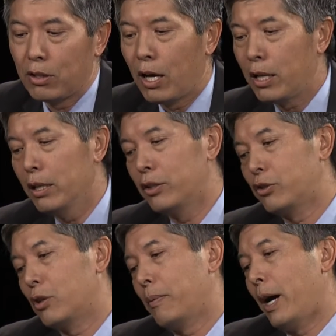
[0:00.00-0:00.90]
lot of
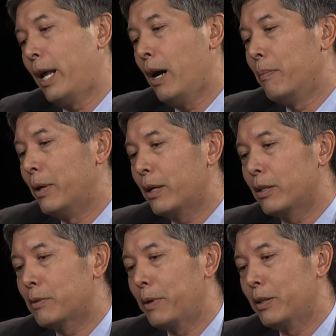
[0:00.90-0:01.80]
literature about how
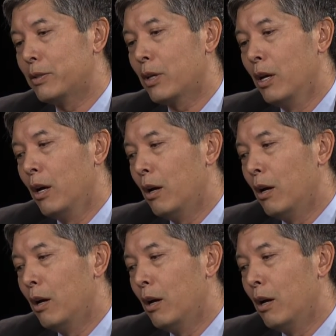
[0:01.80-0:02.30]
America spends